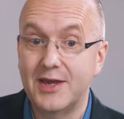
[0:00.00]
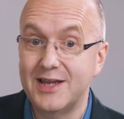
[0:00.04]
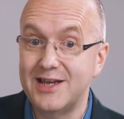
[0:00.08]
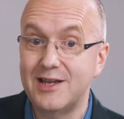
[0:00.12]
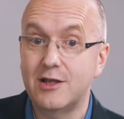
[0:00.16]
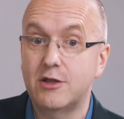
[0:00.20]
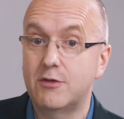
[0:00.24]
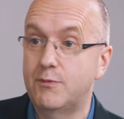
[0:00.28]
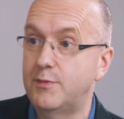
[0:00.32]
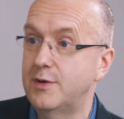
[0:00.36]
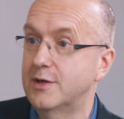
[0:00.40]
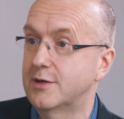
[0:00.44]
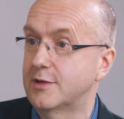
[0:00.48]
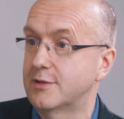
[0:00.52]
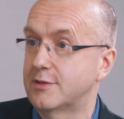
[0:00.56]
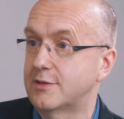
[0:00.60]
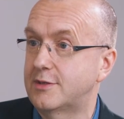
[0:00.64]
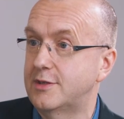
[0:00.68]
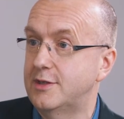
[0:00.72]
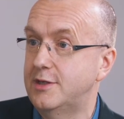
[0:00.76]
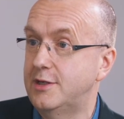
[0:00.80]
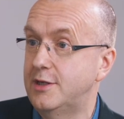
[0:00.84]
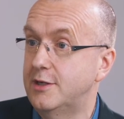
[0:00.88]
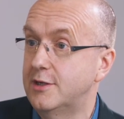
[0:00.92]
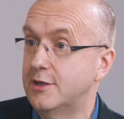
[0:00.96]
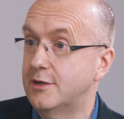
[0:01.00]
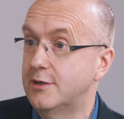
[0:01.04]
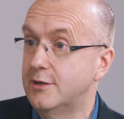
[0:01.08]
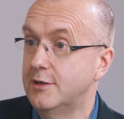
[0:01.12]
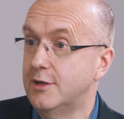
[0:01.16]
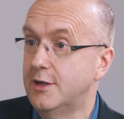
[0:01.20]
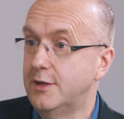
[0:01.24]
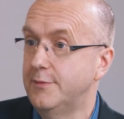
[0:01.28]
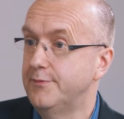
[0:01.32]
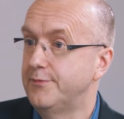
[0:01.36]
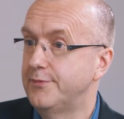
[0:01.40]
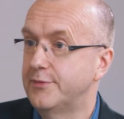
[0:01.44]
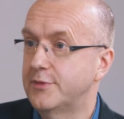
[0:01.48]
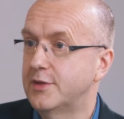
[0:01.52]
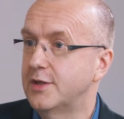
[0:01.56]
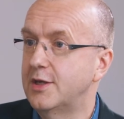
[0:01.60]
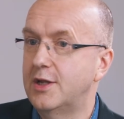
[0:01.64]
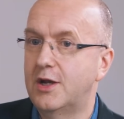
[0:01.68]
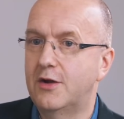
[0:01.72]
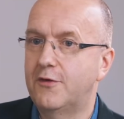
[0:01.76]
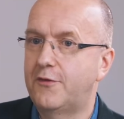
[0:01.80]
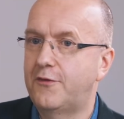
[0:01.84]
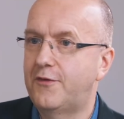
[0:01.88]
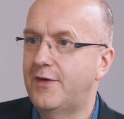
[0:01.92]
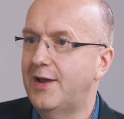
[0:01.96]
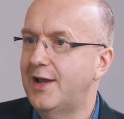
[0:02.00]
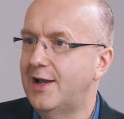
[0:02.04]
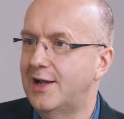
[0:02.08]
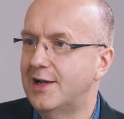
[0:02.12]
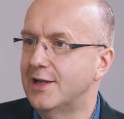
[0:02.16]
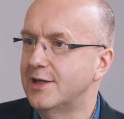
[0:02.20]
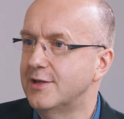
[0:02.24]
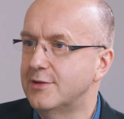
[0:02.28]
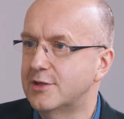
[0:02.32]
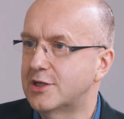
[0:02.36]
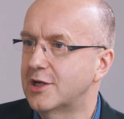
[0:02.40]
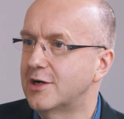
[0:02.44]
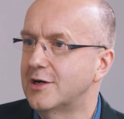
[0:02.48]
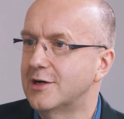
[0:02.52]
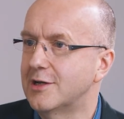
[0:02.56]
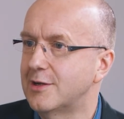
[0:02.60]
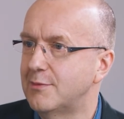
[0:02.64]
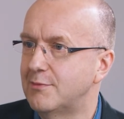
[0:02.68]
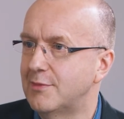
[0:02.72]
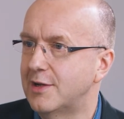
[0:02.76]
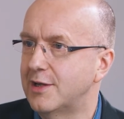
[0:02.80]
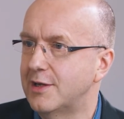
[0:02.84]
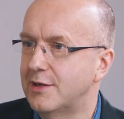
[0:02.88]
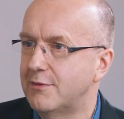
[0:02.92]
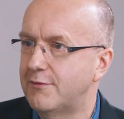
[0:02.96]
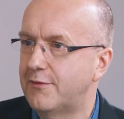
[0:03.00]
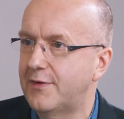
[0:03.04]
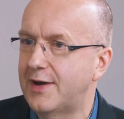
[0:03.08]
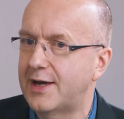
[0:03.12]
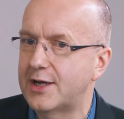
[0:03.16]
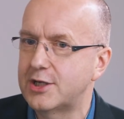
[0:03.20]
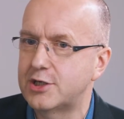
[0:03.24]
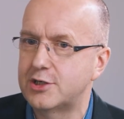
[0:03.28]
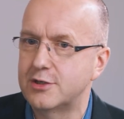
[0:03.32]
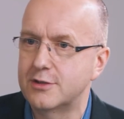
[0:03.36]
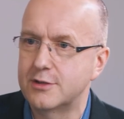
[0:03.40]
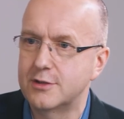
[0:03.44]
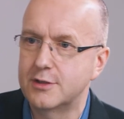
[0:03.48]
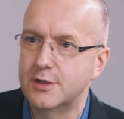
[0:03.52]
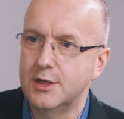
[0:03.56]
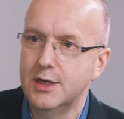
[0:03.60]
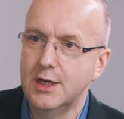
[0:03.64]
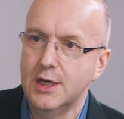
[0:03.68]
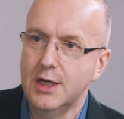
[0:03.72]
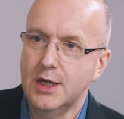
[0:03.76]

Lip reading: they need to be answered in a fairly timely fashion.